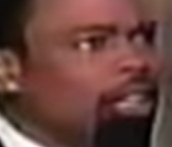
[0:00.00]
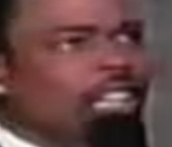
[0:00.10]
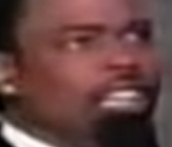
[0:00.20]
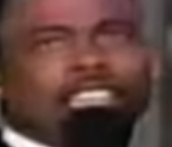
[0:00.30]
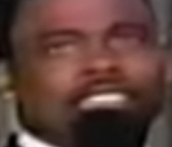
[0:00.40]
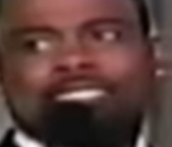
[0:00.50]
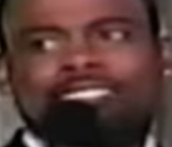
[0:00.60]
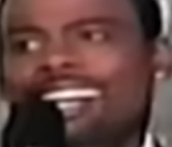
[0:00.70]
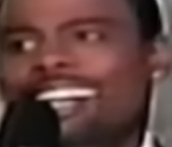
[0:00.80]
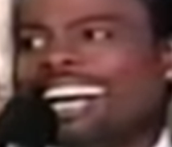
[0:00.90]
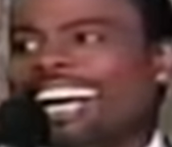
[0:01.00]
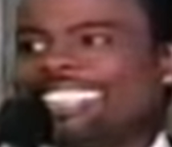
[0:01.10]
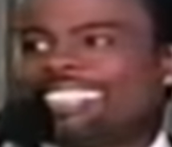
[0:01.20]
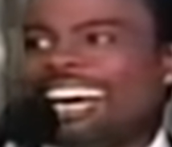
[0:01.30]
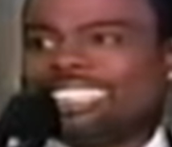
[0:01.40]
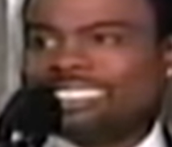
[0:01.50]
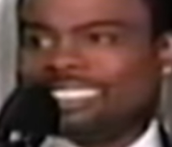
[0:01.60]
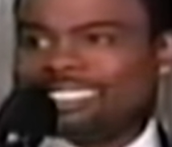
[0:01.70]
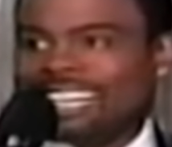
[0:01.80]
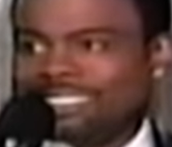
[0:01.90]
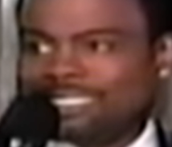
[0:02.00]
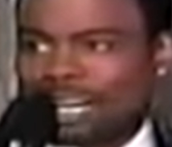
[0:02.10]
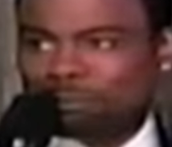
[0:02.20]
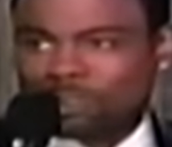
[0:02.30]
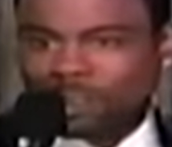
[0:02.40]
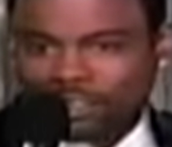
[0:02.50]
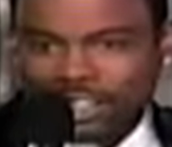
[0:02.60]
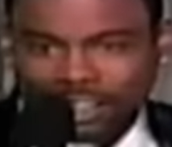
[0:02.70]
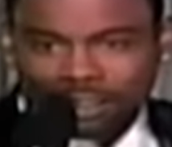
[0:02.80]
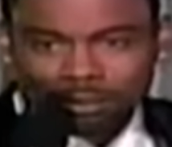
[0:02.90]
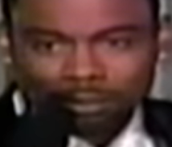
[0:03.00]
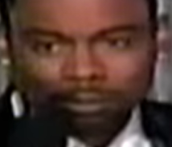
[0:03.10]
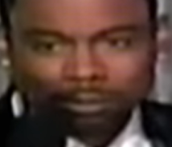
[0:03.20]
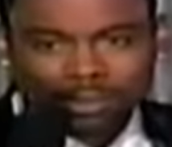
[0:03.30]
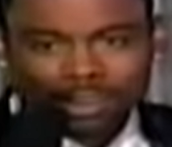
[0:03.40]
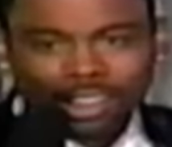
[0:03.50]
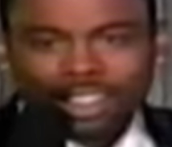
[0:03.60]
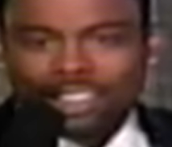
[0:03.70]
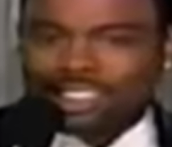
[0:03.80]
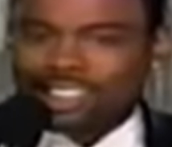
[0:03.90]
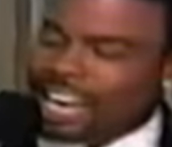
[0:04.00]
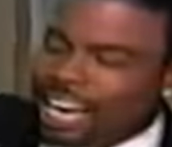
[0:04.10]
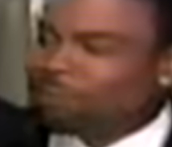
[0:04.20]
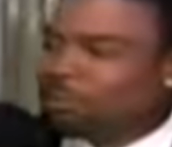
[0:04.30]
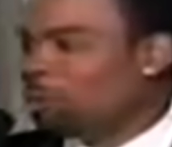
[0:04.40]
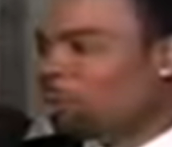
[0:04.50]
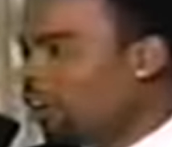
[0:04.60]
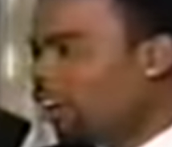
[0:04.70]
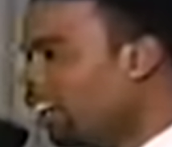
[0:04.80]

Because you say they got toxic tank tops over there. You have the war,